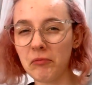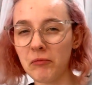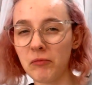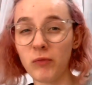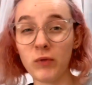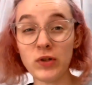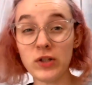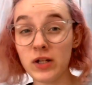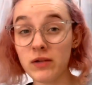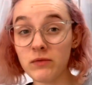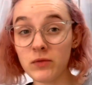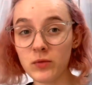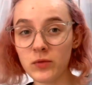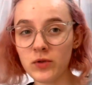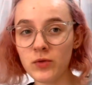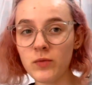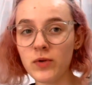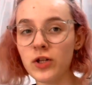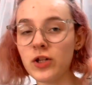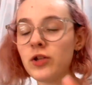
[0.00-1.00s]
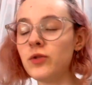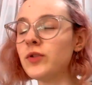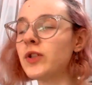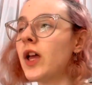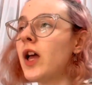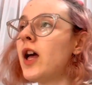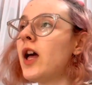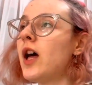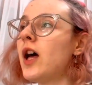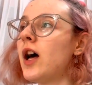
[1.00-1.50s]
whichever word you want to use.
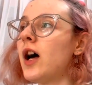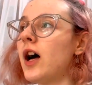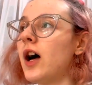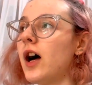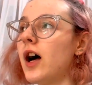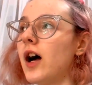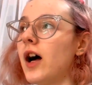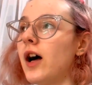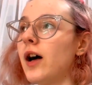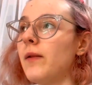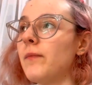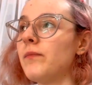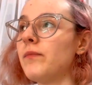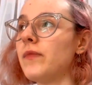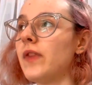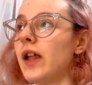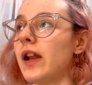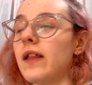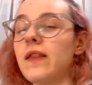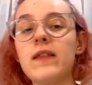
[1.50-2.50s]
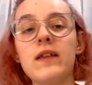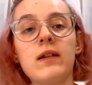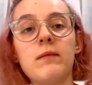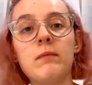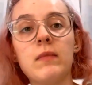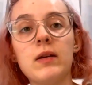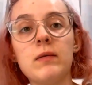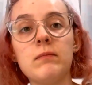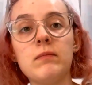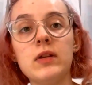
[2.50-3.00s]
Um, that I think
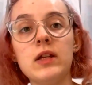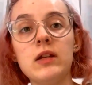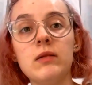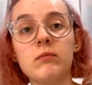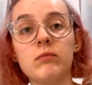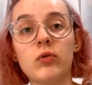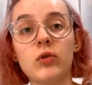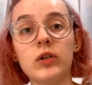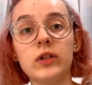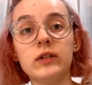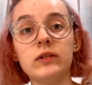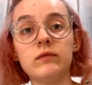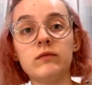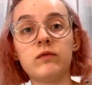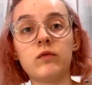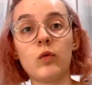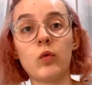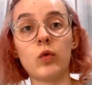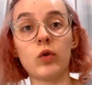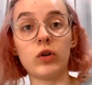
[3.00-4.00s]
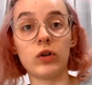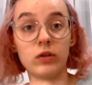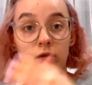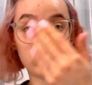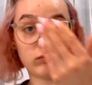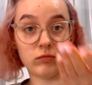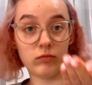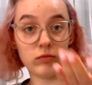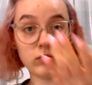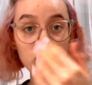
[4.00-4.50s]
might be important for
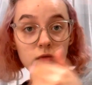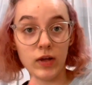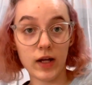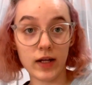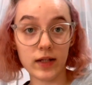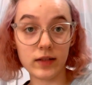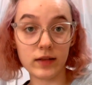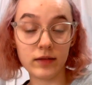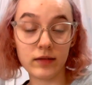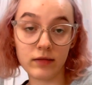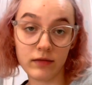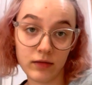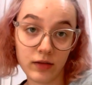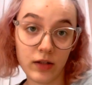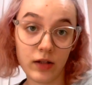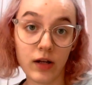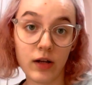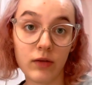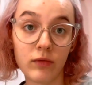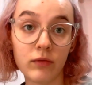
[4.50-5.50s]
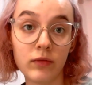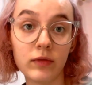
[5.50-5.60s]
you guys to know.